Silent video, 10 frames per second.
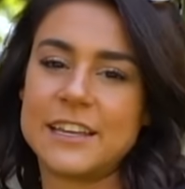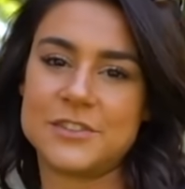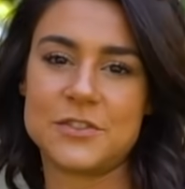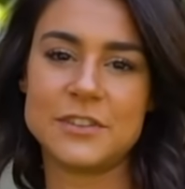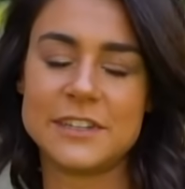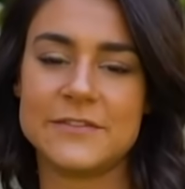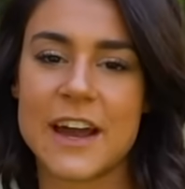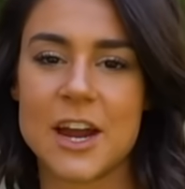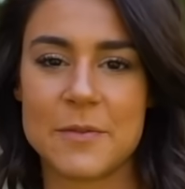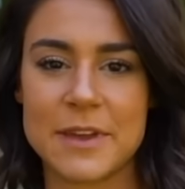controlled
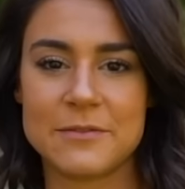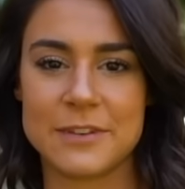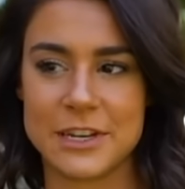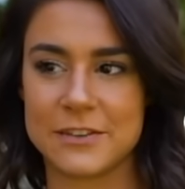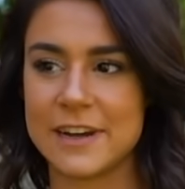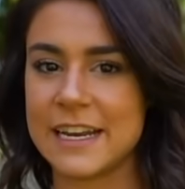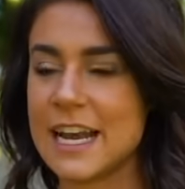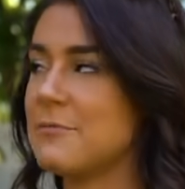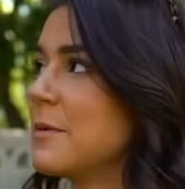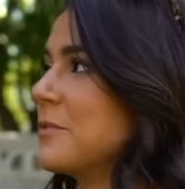environment when you're
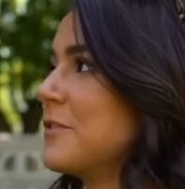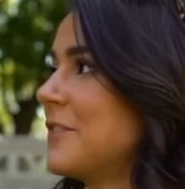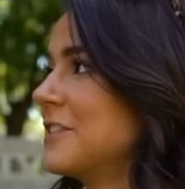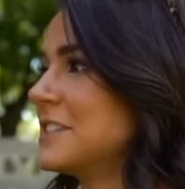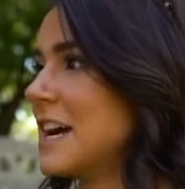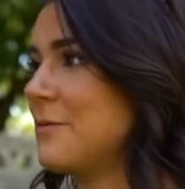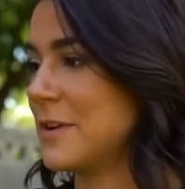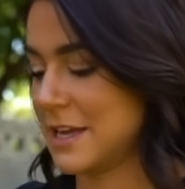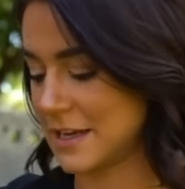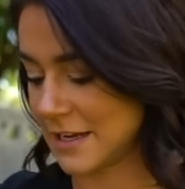ready. I remember the first
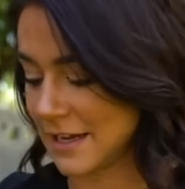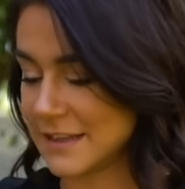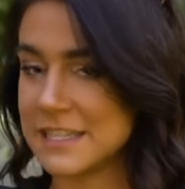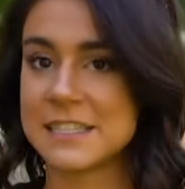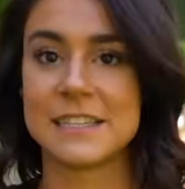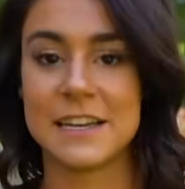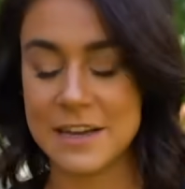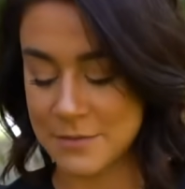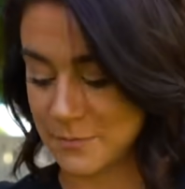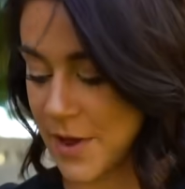time we got this
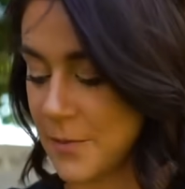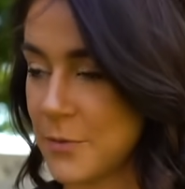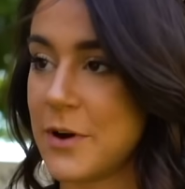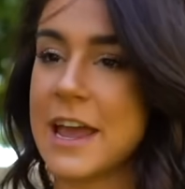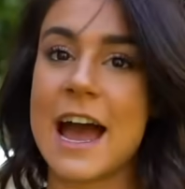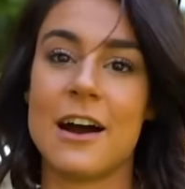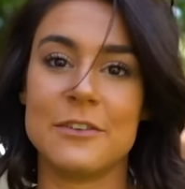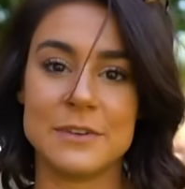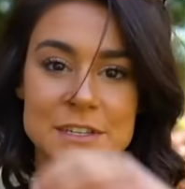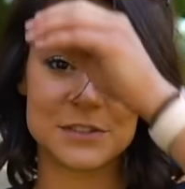that boy
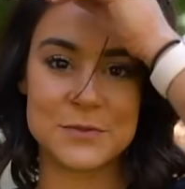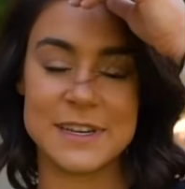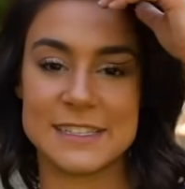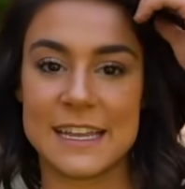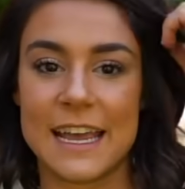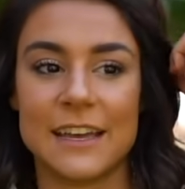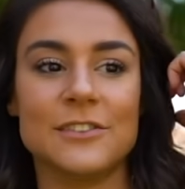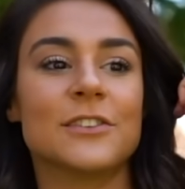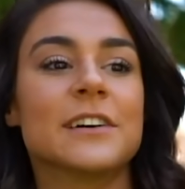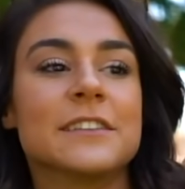out and we squeezed the
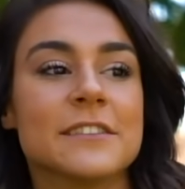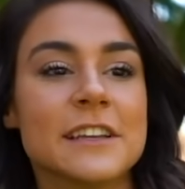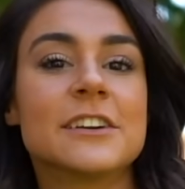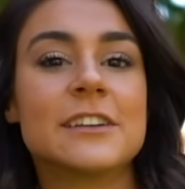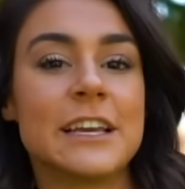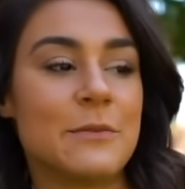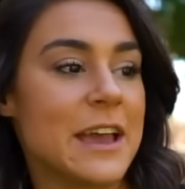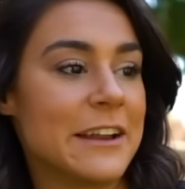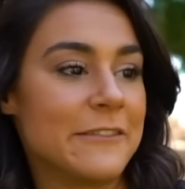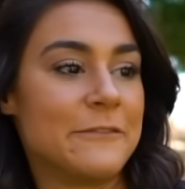handle. It literally
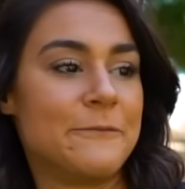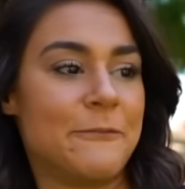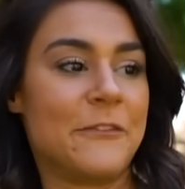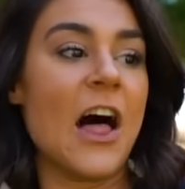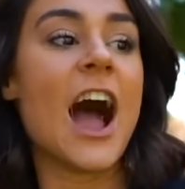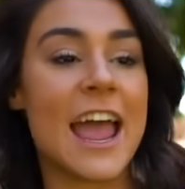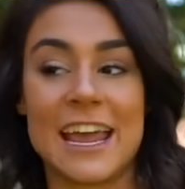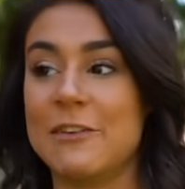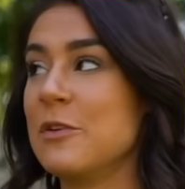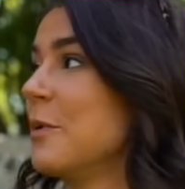went
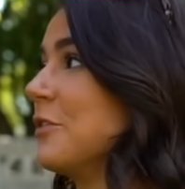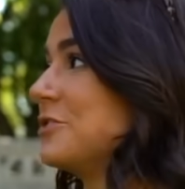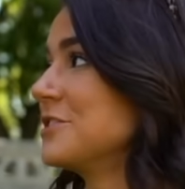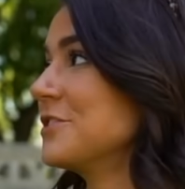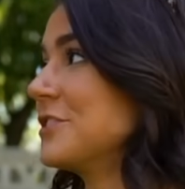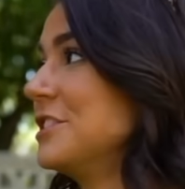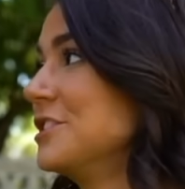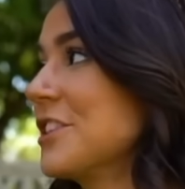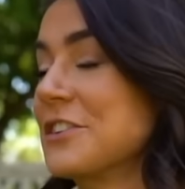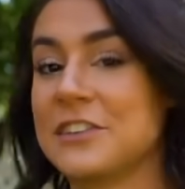flying and we both just looked at
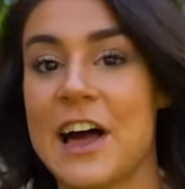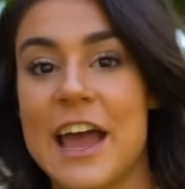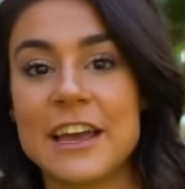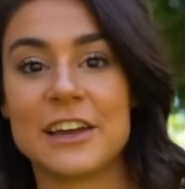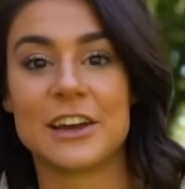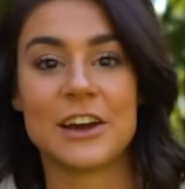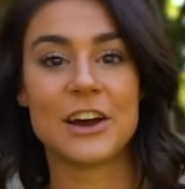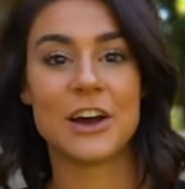each other like,